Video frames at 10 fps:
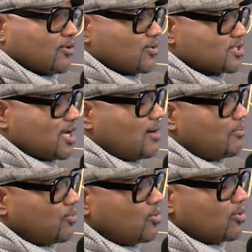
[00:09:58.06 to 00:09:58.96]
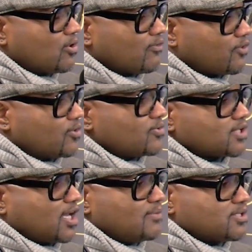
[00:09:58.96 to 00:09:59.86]
cursed out more for those
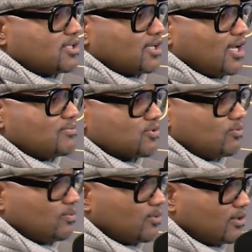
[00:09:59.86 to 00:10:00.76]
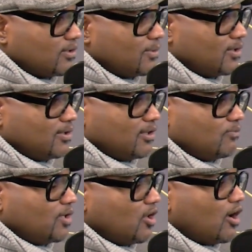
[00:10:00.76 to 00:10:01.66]
games than the games that we won. I mean, than
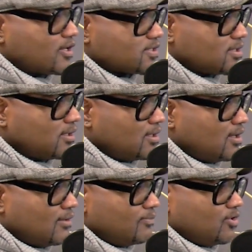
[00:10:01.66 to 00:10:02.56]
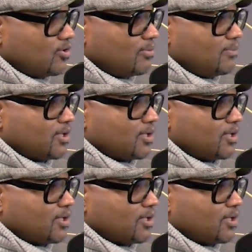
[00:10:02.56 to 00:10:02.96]
we lost. You know what I mean?